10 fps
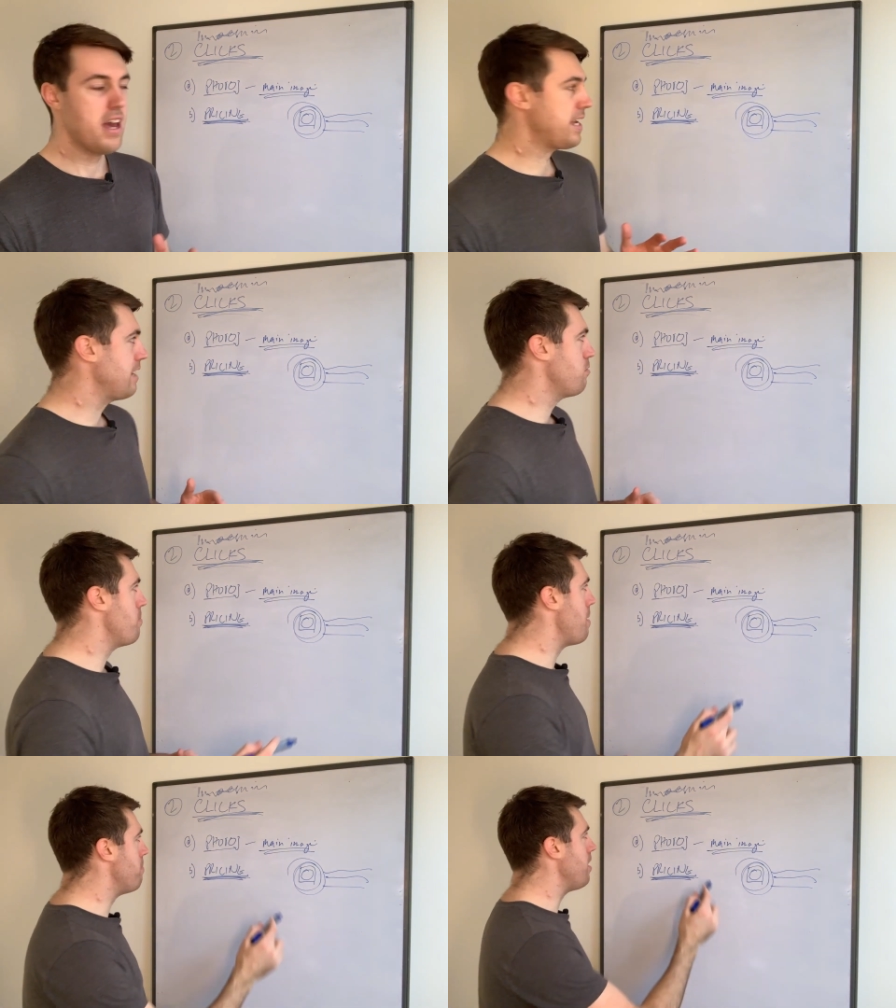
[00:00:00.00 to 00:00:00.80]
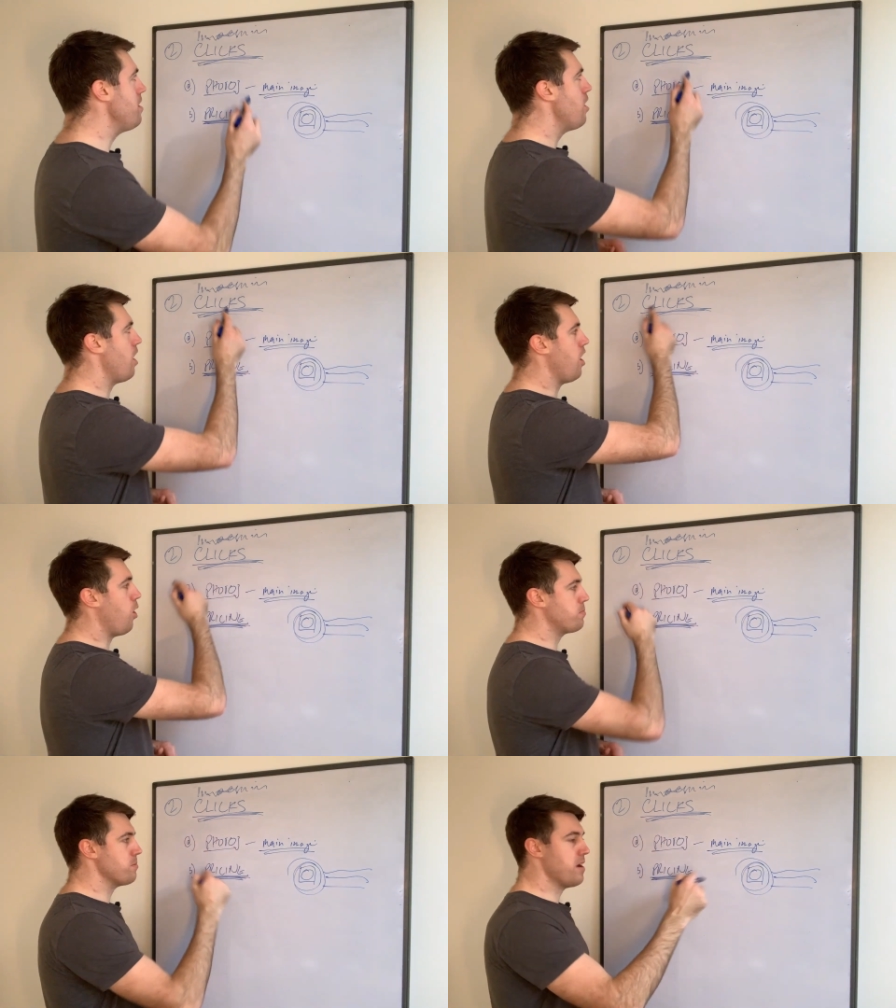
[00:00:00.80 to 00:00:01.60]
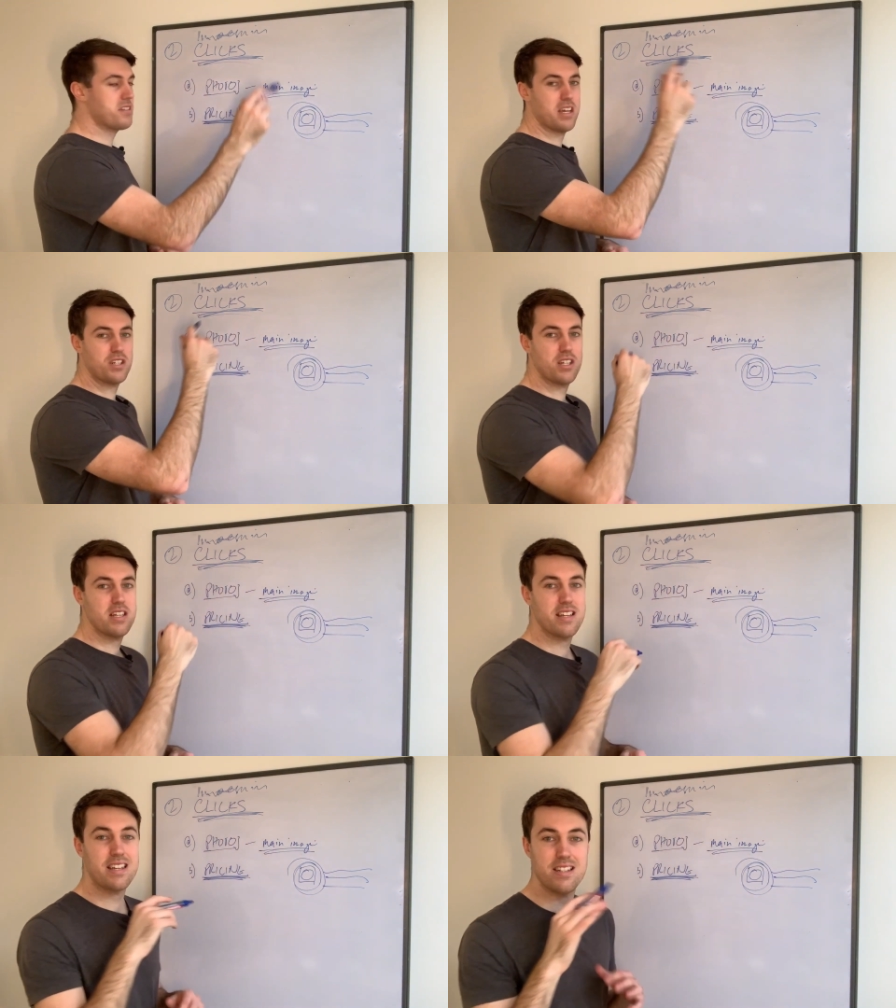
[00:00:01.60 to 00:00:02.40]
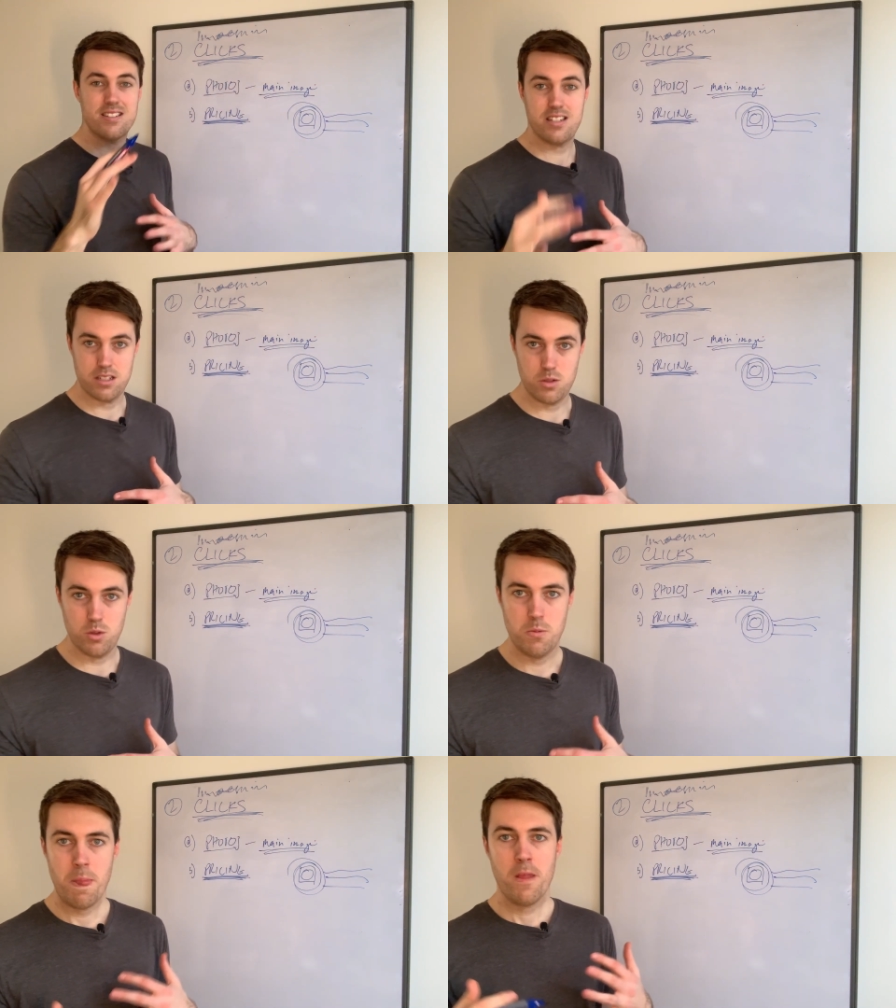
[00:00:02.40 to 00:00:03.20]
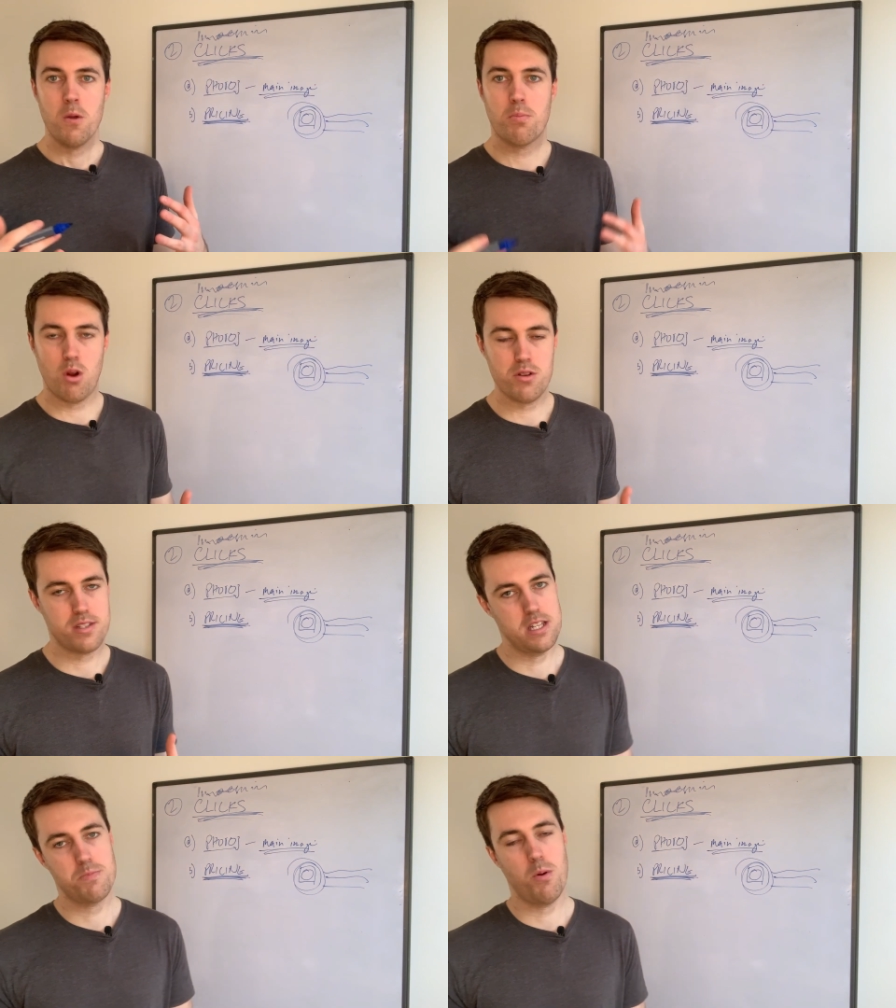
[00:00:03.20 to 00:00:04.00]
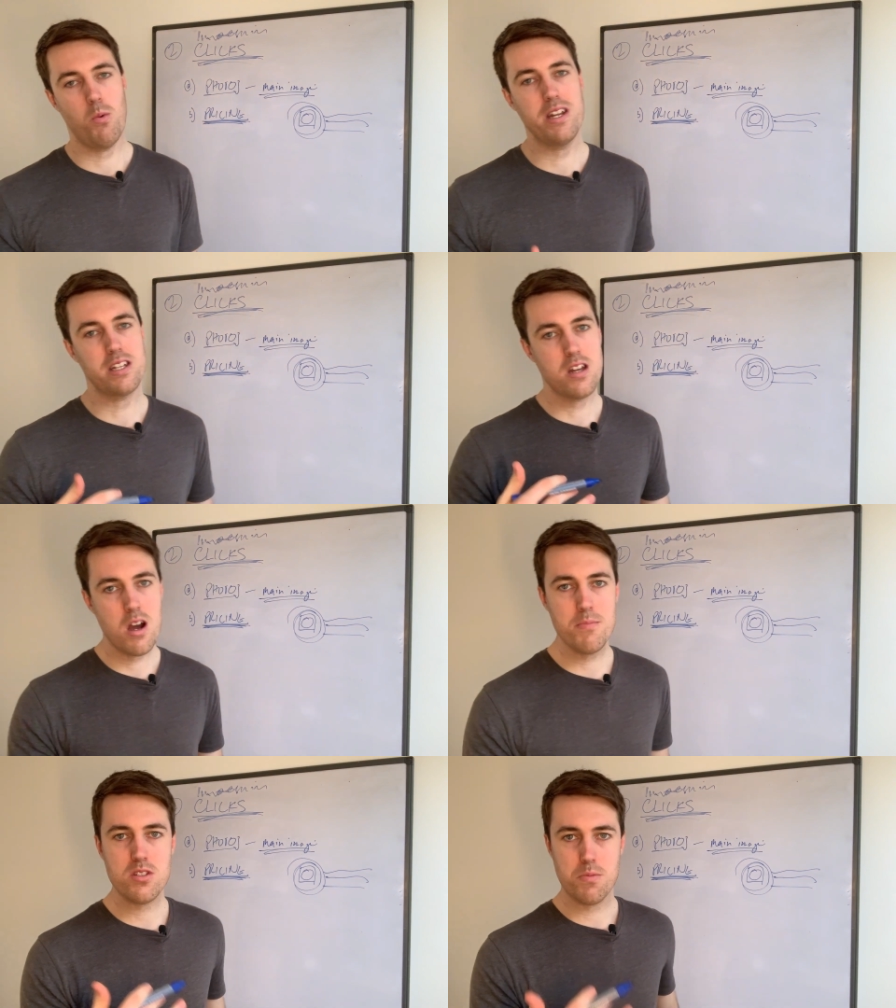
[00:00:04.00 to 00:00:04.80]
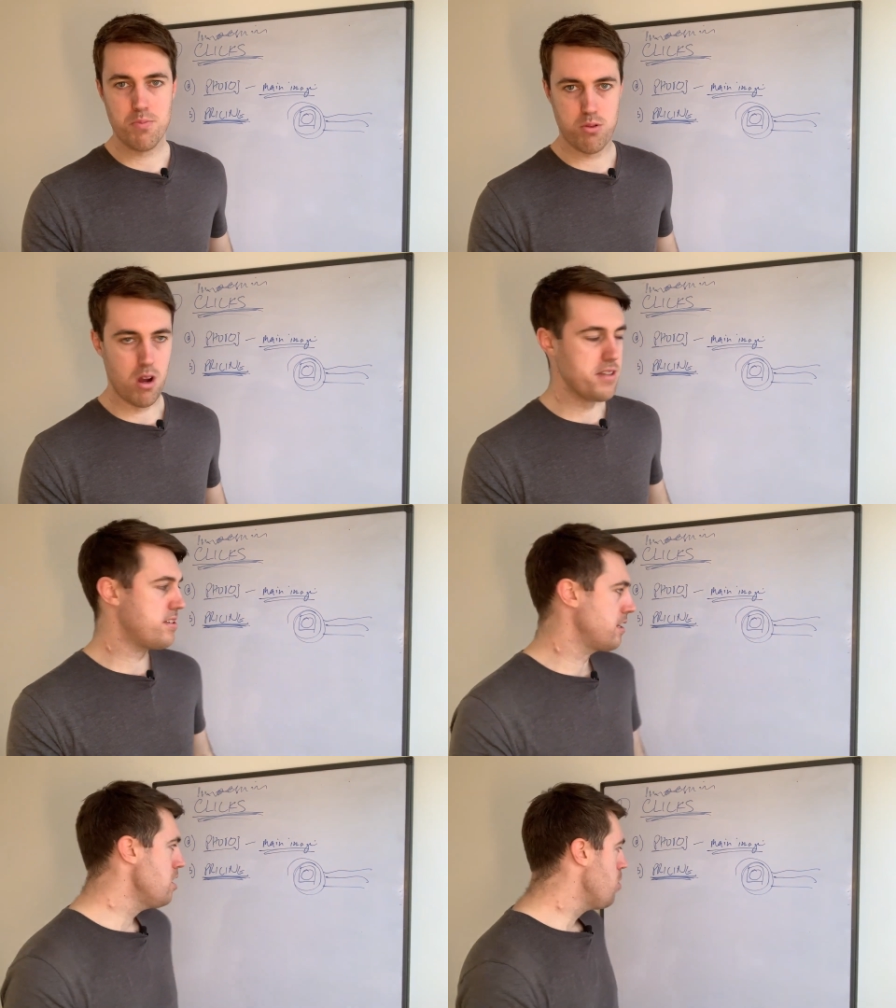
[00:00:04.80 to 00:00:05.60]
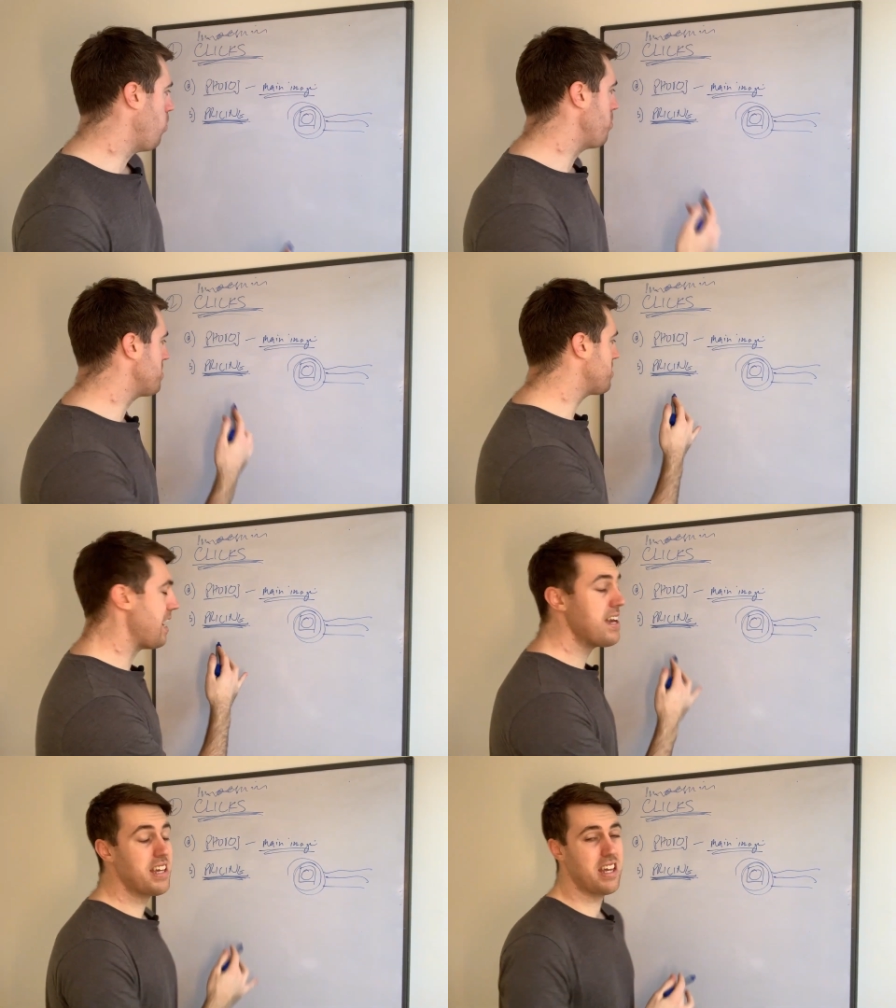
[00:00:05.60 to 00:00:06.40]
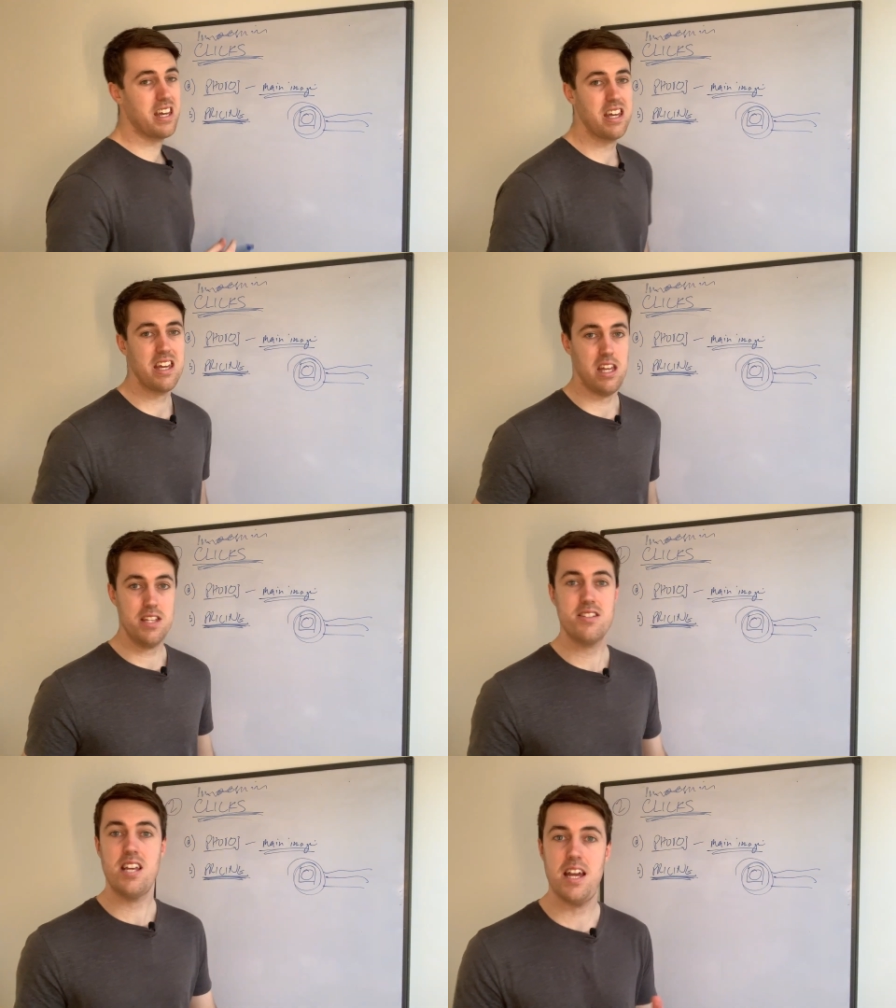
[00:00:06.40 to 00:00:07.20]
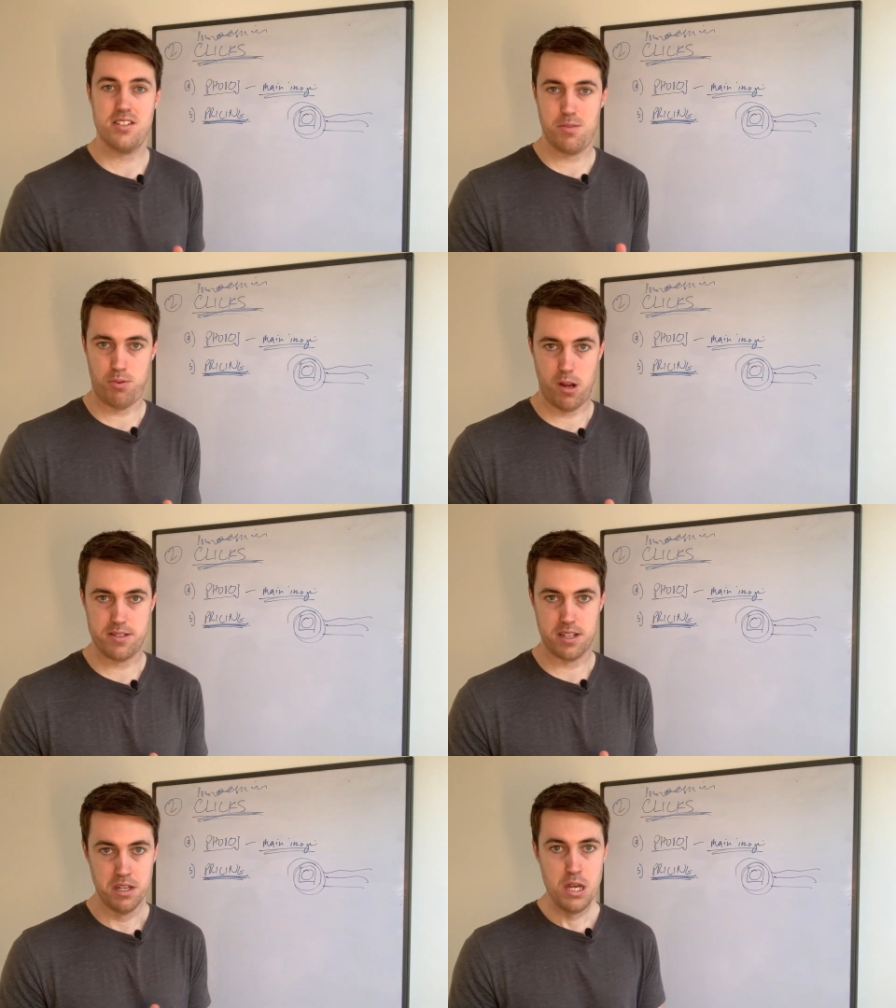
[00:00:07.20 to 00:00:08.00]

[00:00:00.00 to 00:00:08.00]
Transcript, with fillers: Again, remember, uh, optimization is a continual process. But when it comes to pricing, what we're saying here is test the pricing.